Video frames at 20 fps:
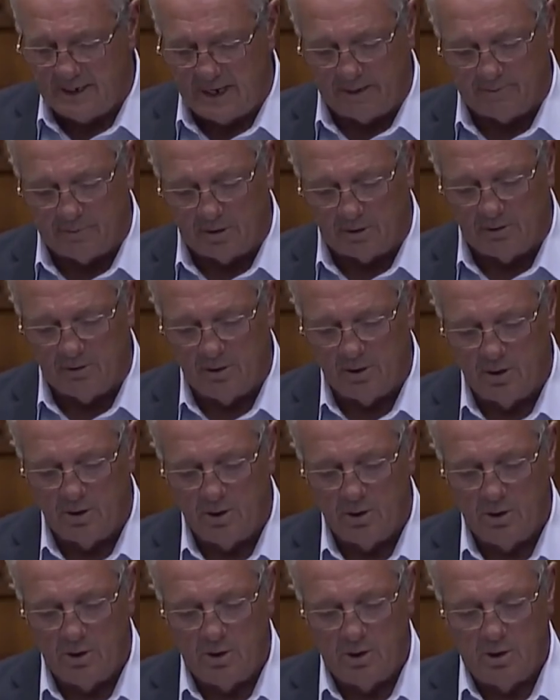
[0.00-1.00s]
table
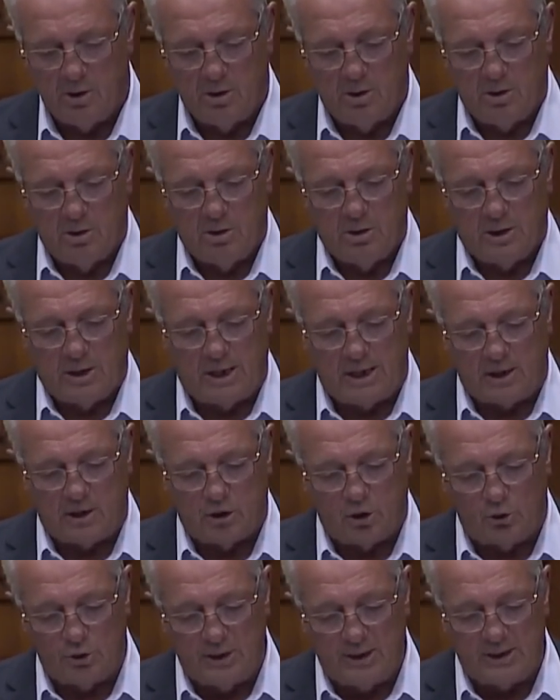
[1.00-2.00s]

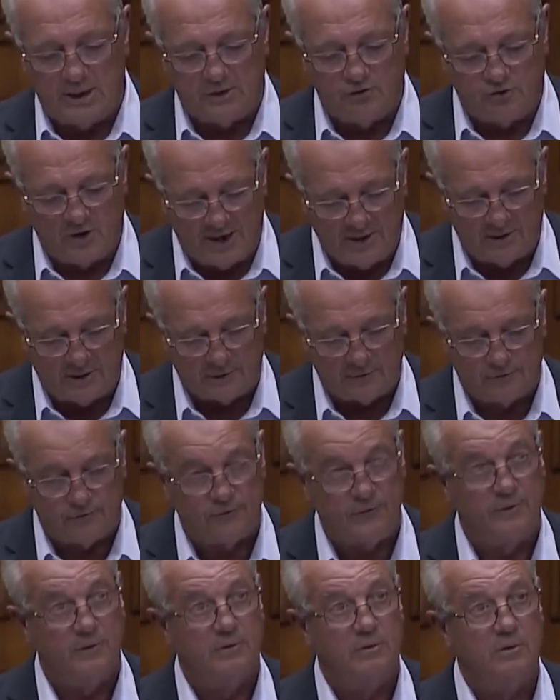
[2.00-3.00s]
including
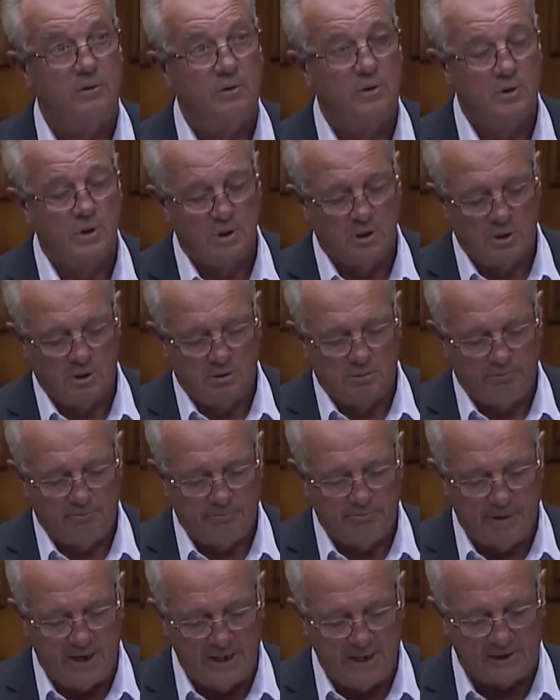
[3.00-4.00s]
agendas,
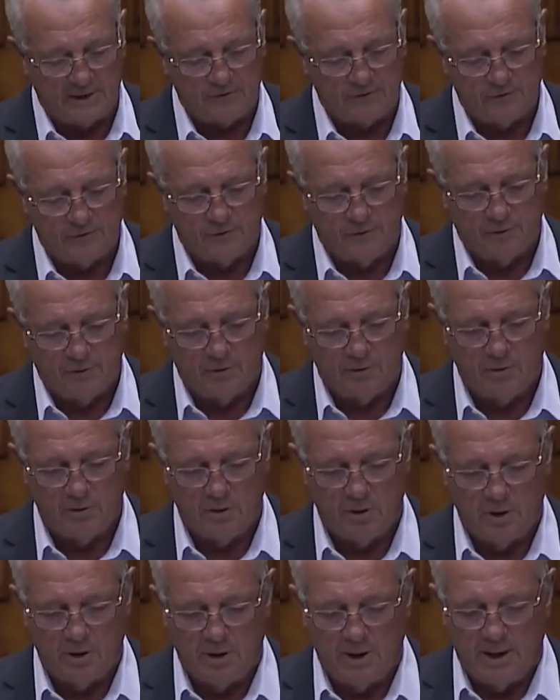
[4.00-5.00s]
minutes,
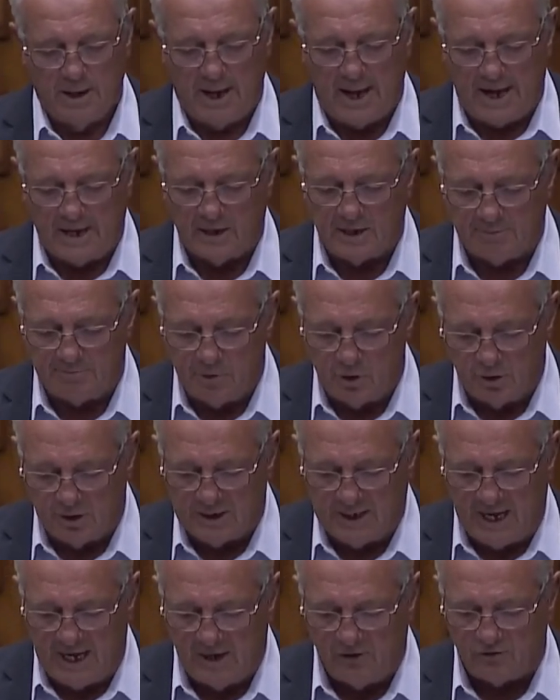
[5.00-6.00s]
and
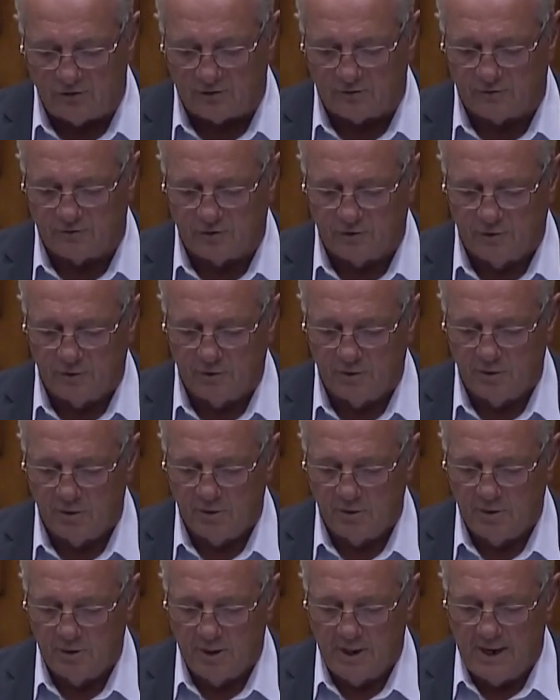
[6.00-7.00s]
communications,
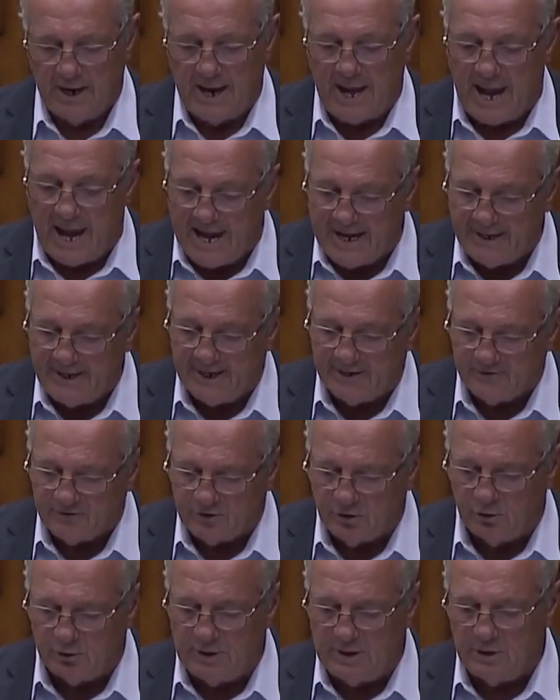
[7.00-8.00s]
and
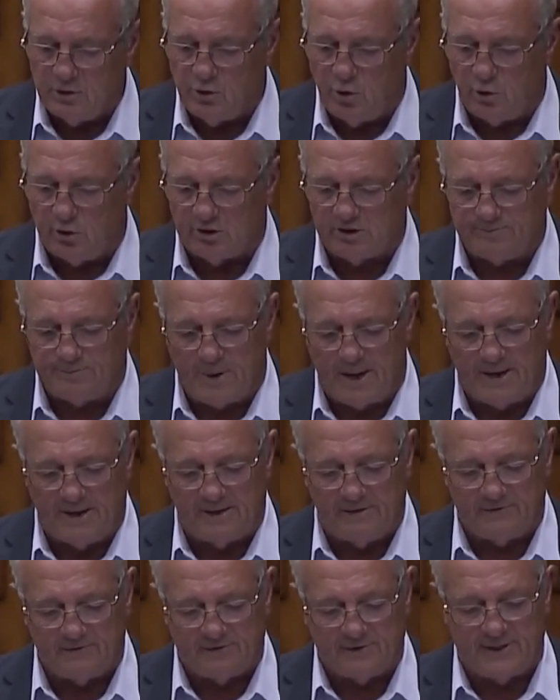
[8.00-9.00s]
excluding
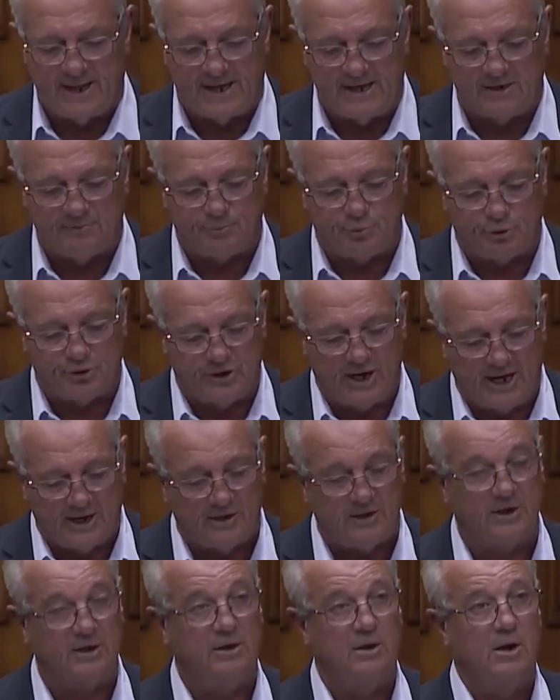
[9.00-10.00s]
correspondence that is
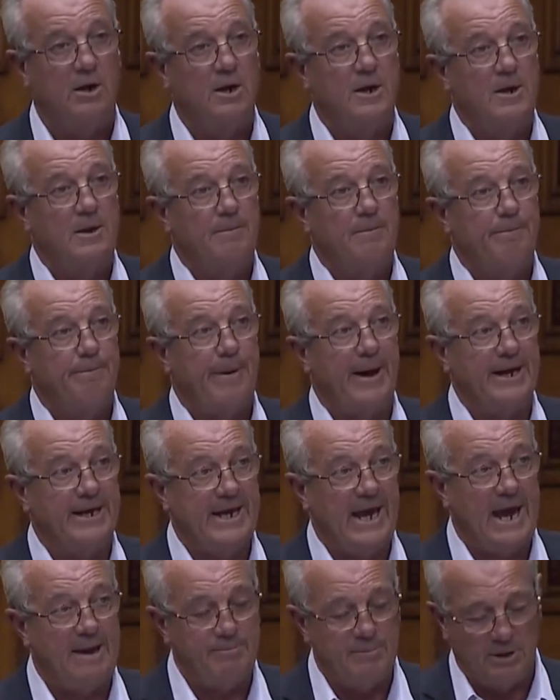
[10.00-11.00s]
protected by
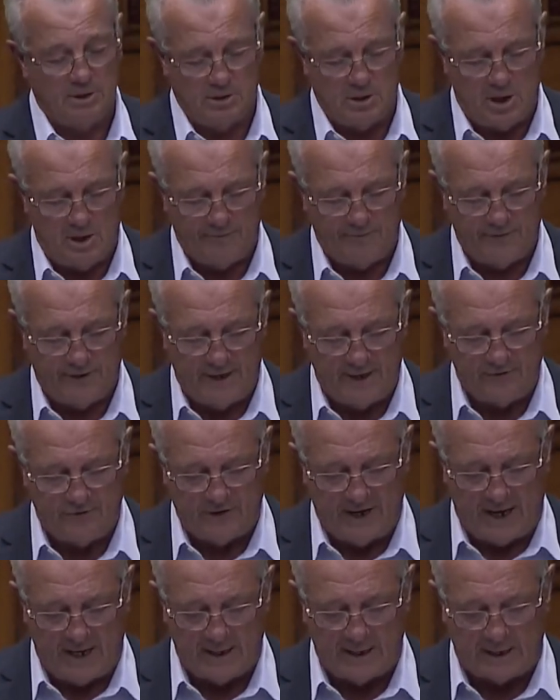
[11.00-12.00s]
cabinet
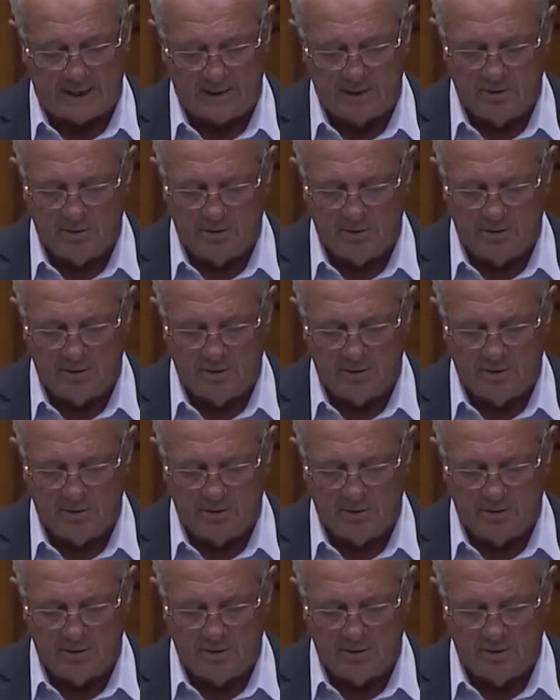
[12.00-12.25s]
confidentiality,